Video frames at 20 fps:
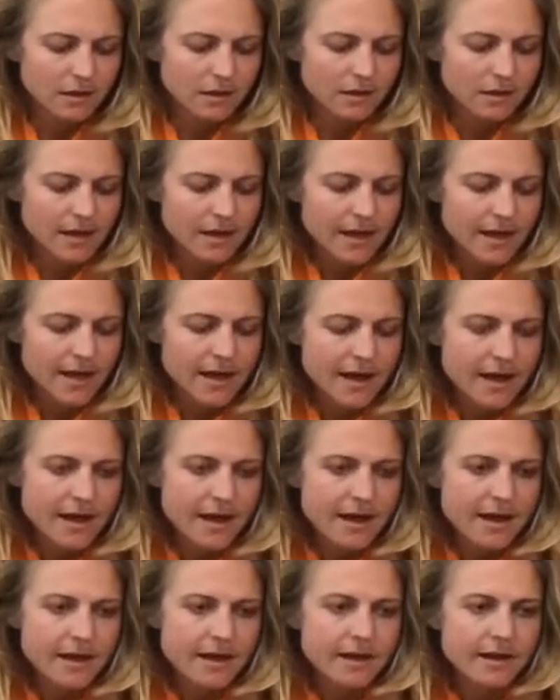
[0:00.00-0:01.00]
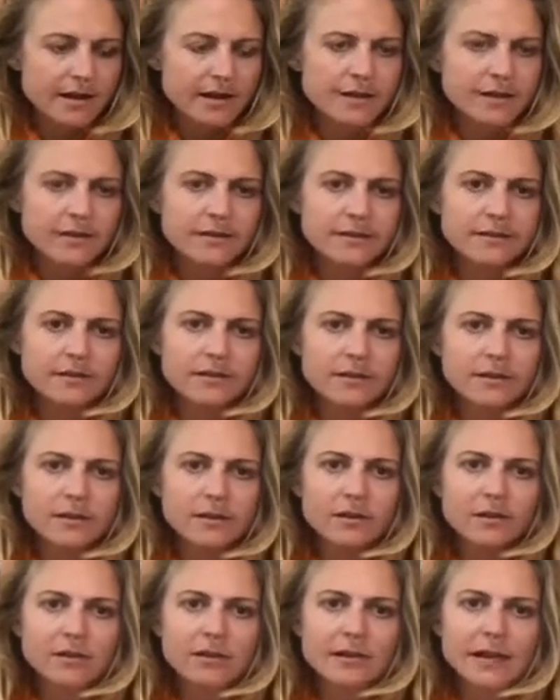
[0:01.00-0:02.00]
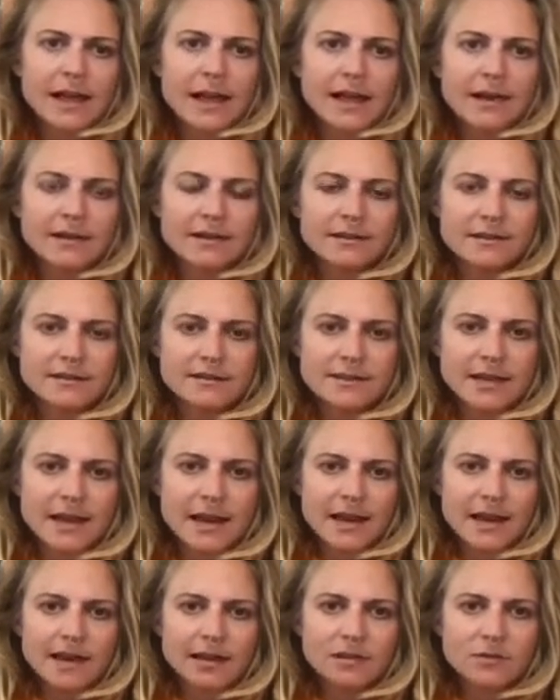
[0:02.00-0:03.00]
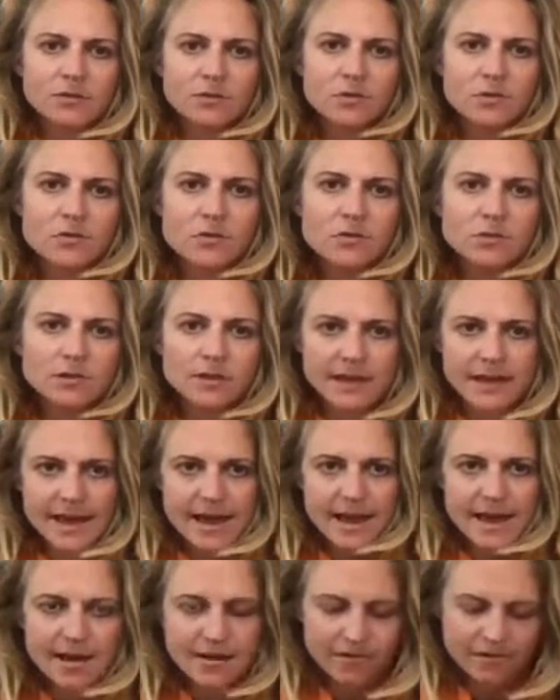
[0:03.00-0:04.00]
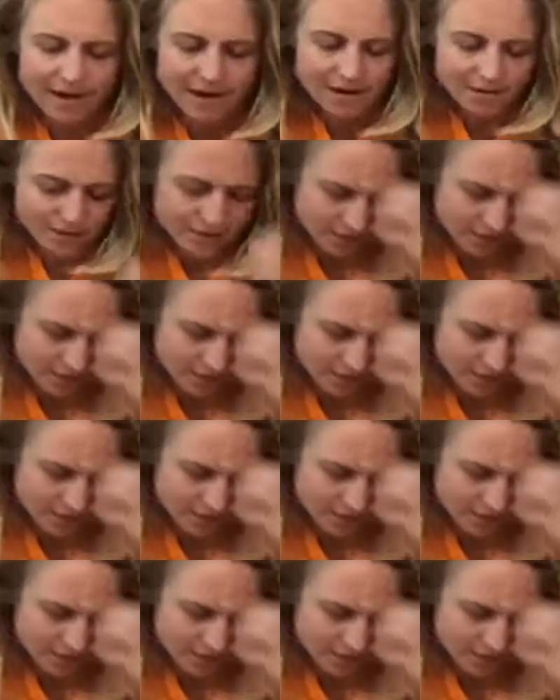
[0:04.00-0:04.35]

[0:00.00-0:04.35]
And exhaling all the air out.